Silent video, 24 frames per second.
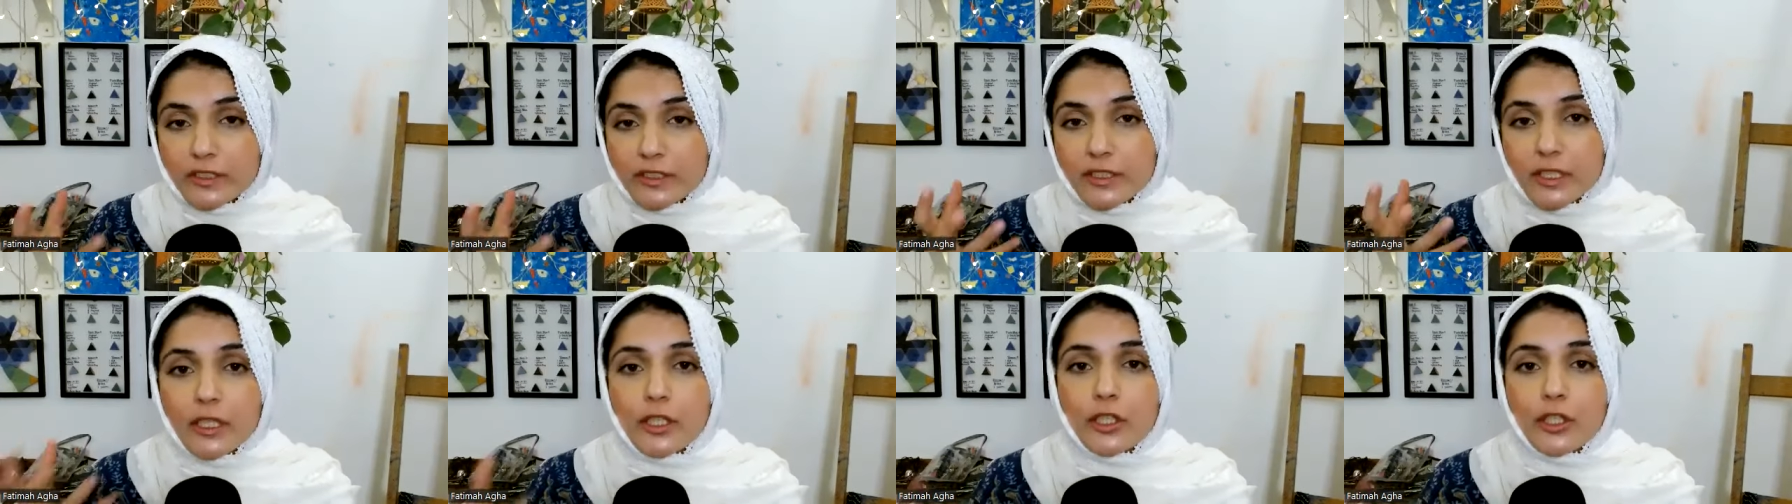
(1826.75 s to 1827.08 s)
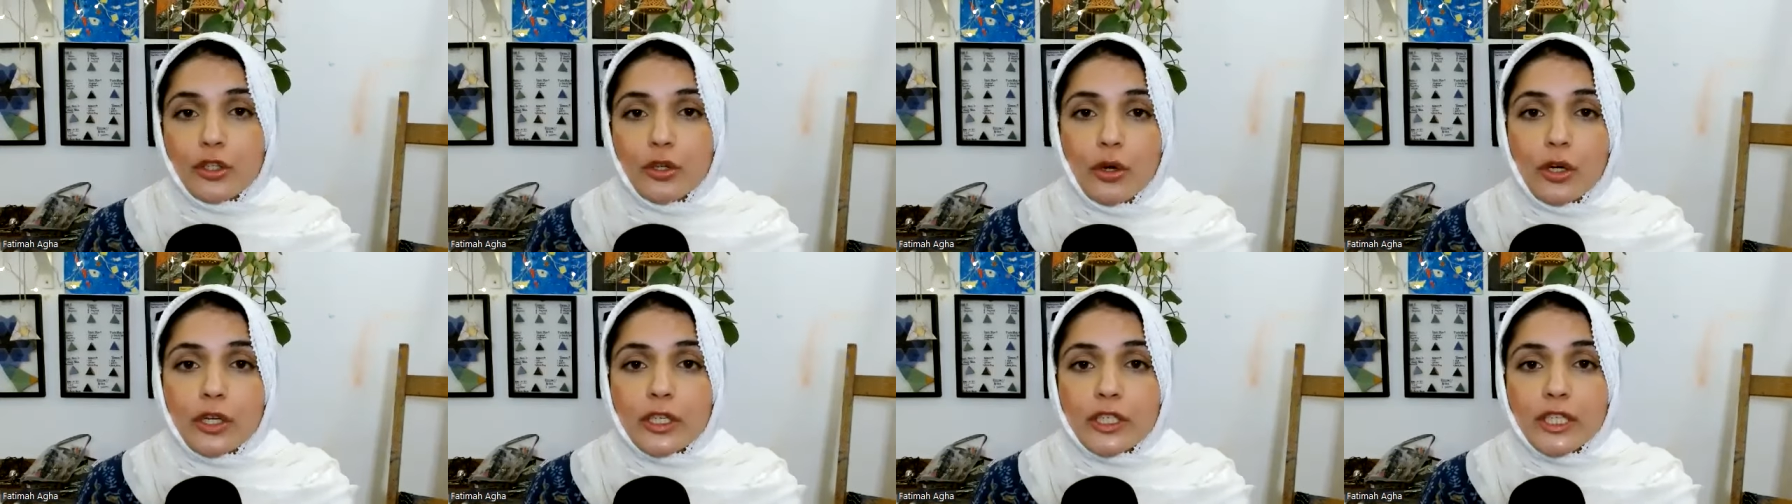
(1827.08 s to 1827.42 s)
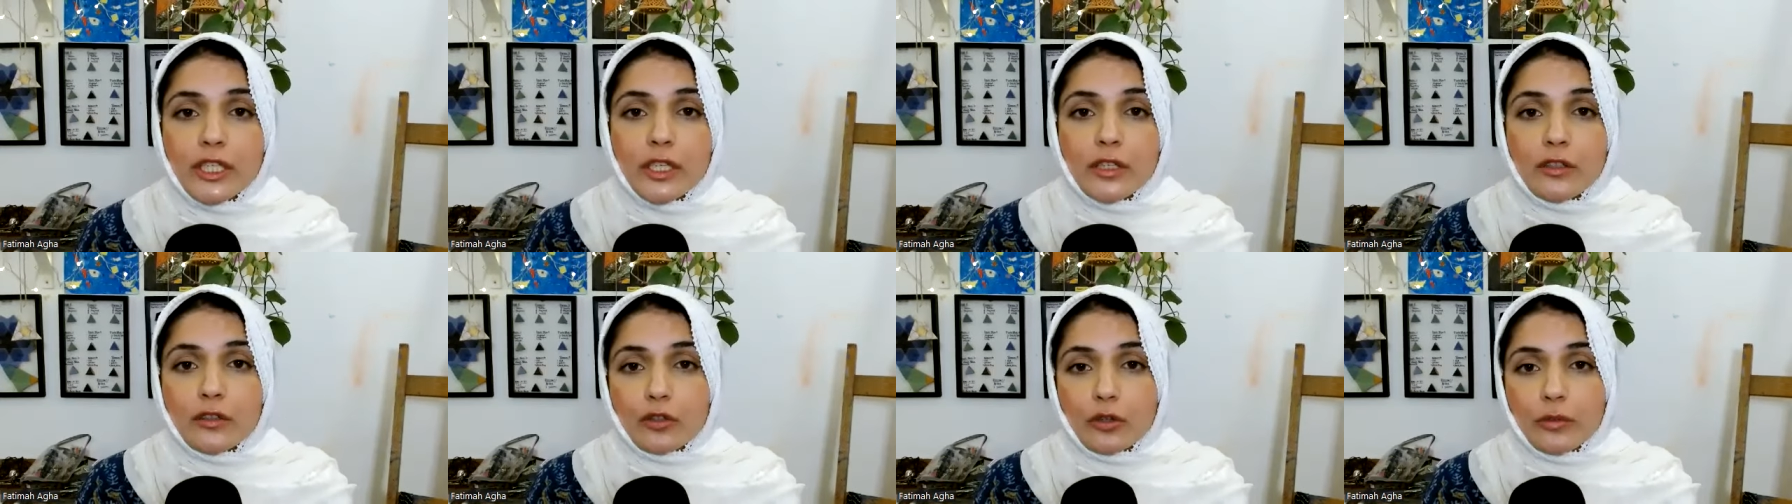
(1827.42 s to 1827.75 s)

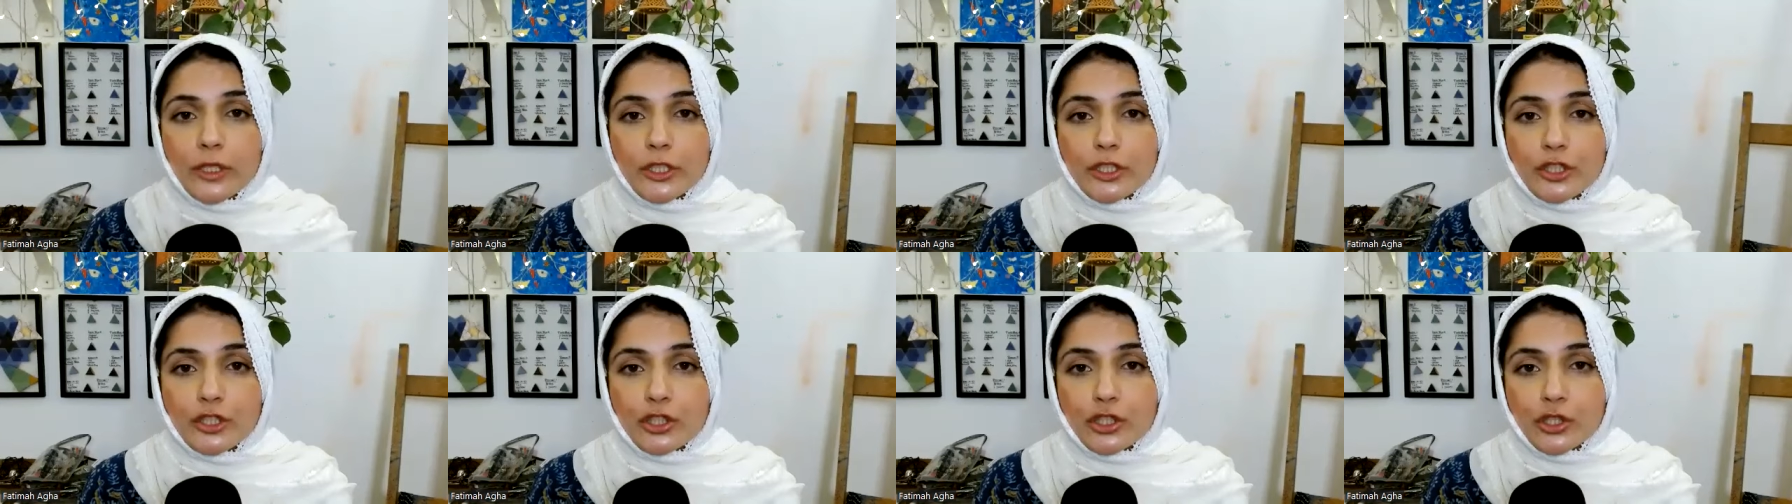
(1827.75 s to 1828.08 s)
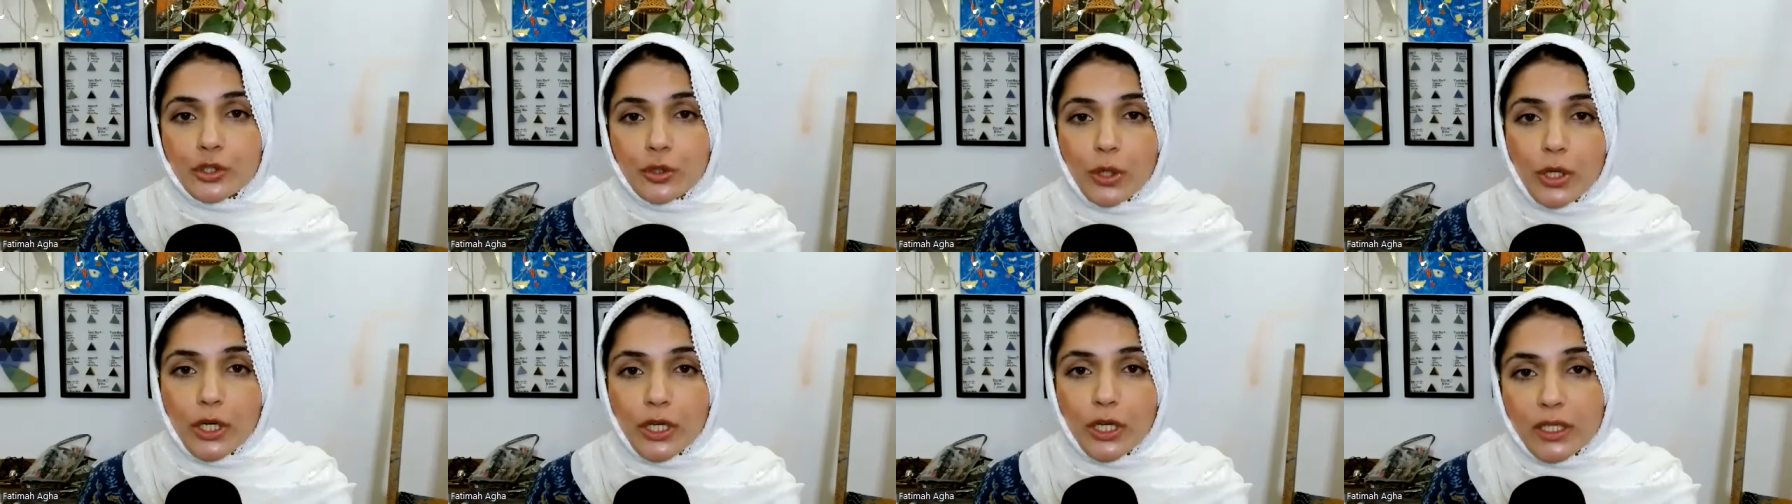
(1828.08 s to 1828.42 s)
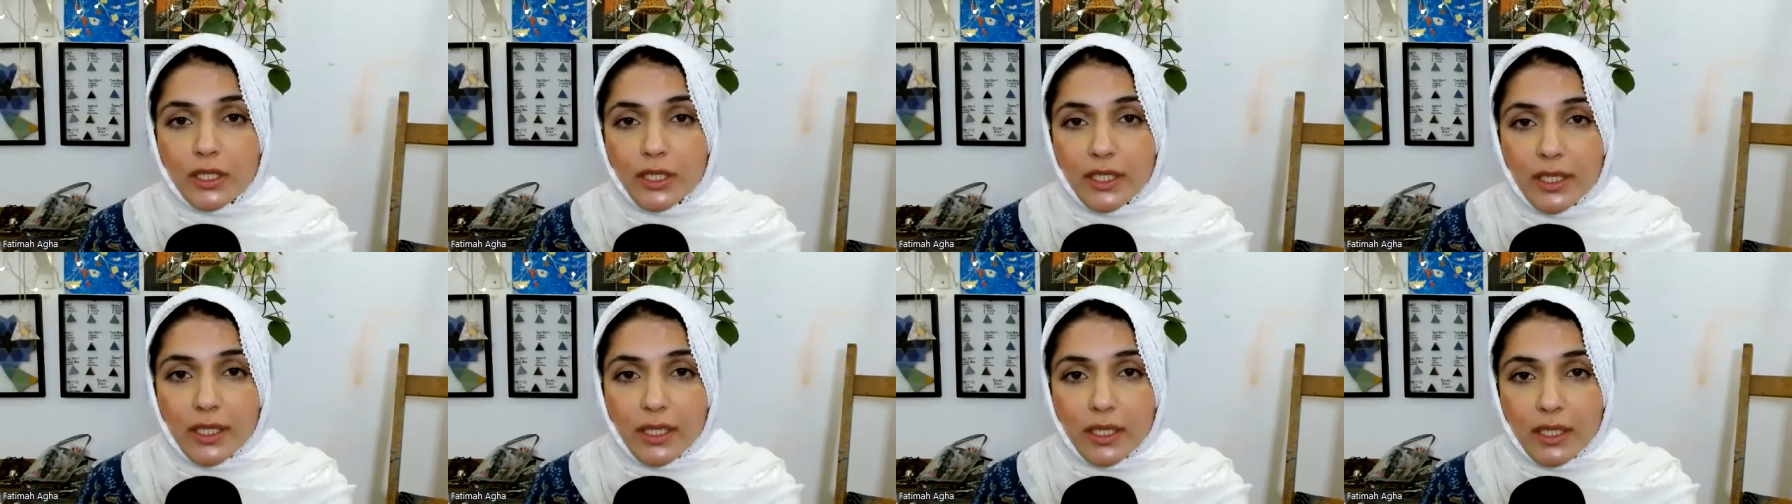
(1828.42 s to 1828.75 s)
security and so much
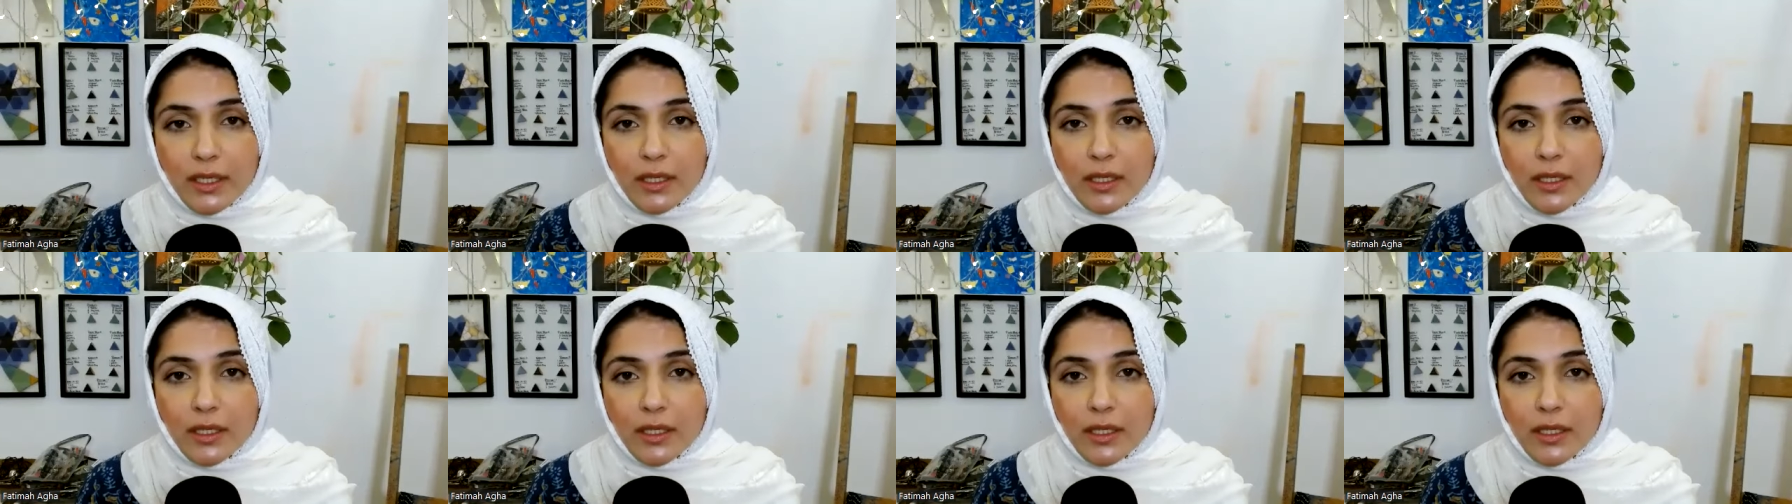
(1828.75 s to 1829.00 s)
surety